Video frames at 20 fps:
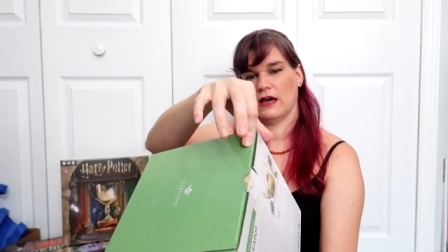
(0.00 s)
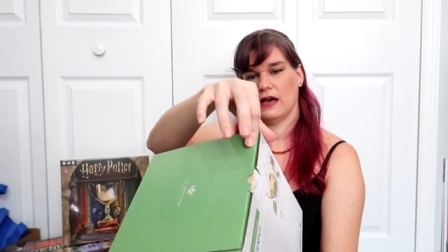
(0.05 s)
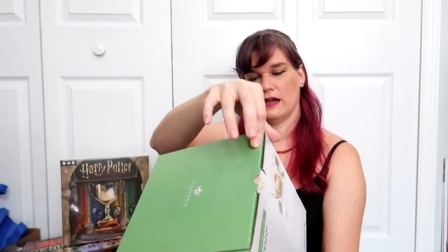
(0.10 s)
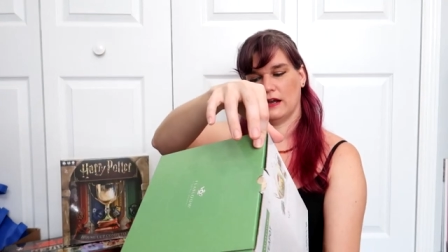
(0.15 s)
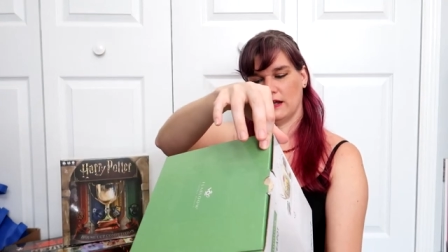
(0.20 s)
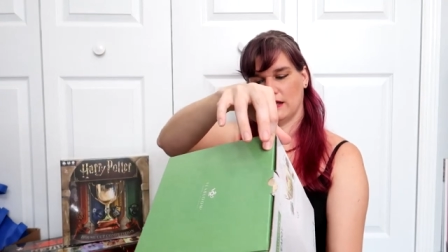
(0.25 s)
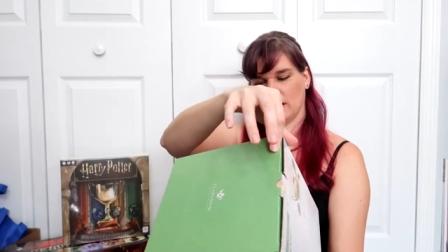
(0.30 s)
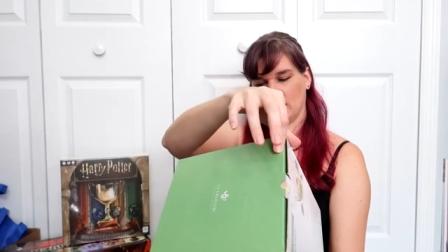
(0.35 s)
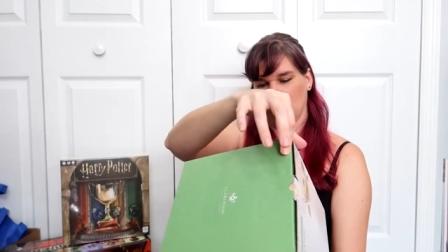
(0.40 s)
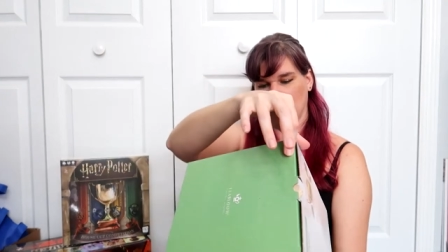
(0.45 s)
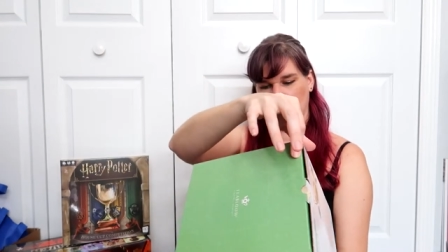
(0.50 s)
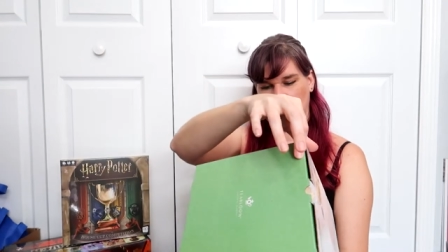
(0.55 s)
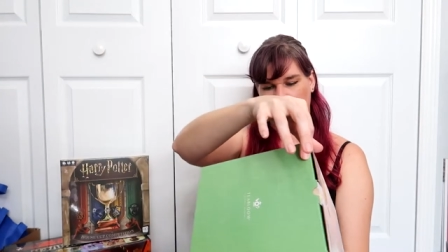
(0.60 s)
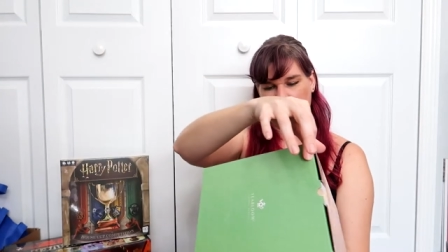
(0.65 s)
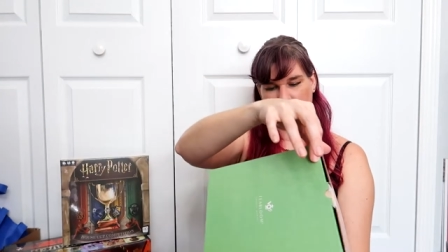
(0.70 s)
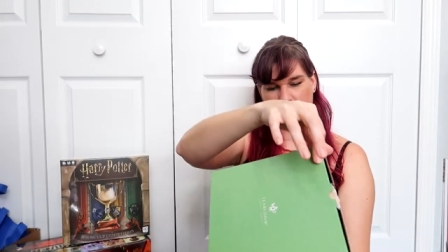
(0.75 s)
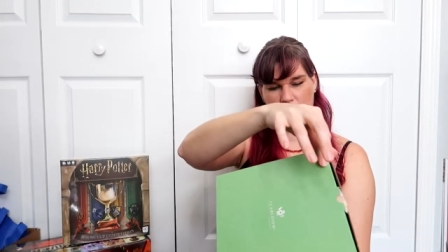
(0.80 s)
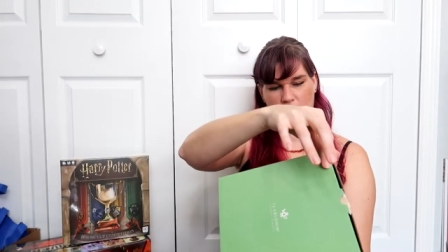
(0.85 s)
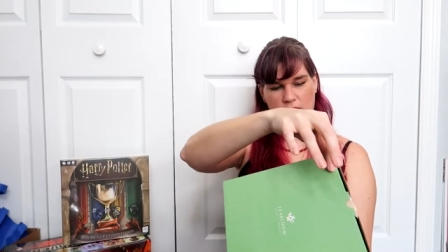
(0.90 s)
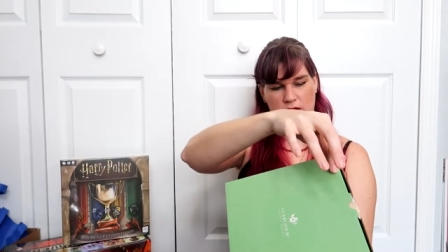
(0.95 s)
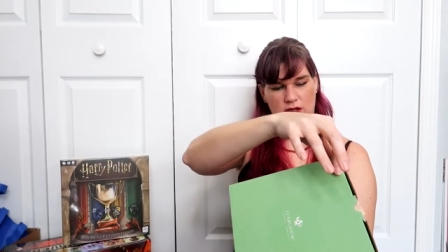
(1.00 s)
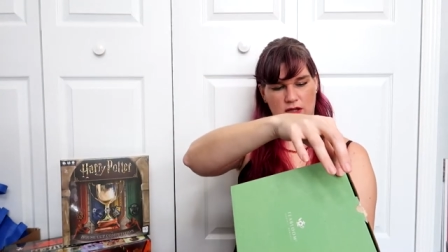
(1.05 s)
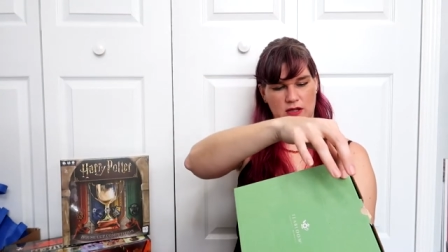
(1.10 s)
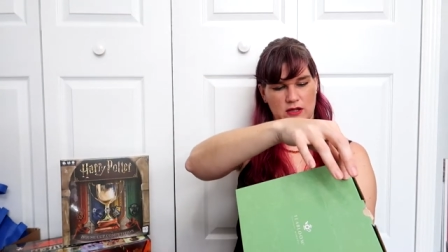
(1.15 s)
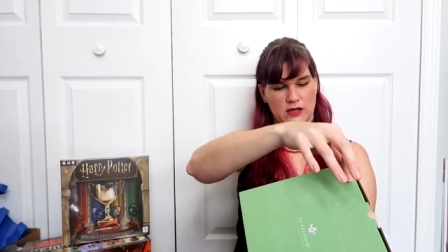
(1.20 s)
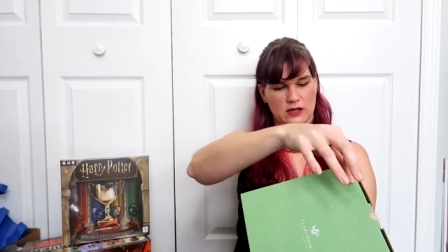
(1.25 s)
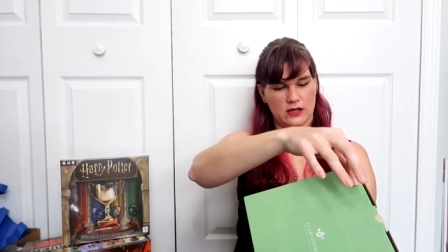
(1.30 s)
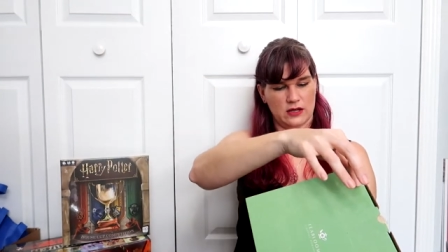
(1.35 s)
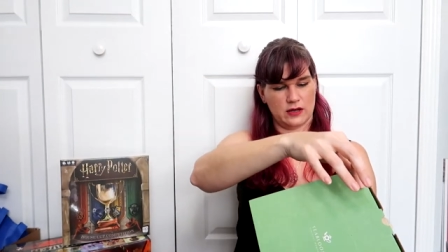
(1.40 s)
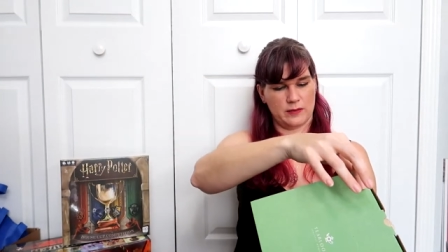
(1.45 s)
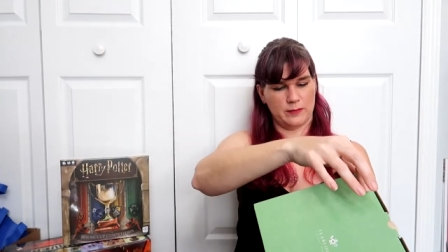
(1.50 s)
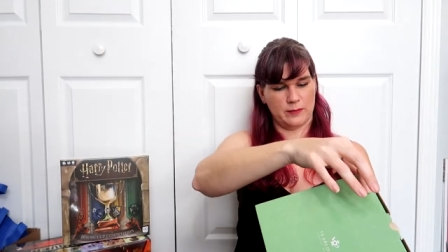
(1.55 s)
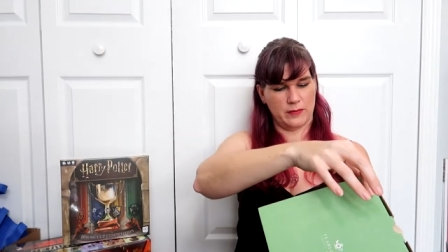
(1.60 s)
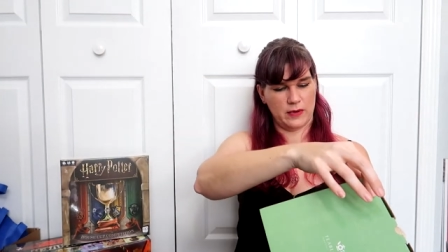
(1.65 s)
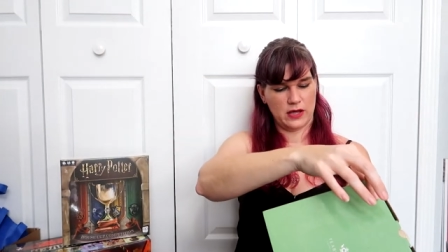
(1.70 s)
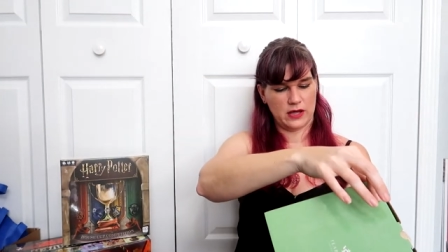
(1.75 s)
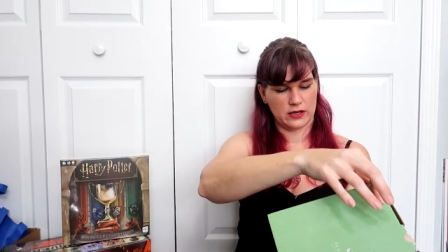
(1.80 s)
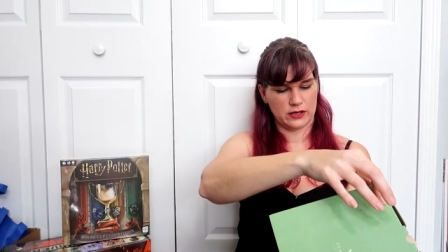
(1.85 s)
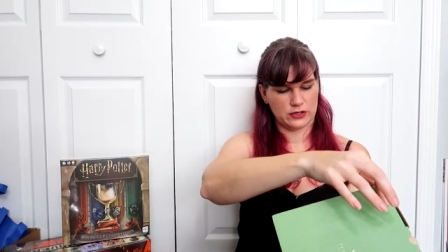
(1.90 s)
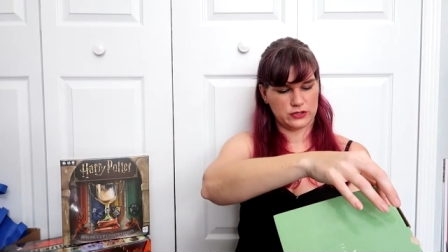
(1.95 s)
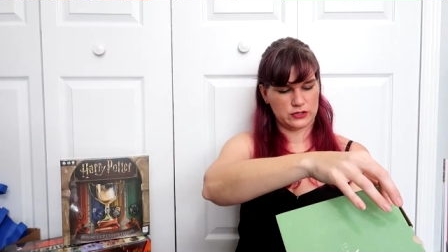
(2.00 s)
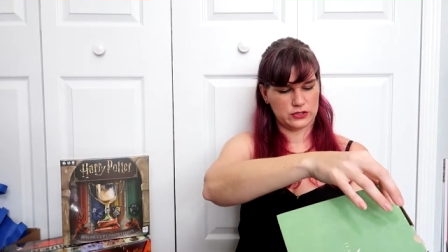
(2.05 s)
thought it came with a mug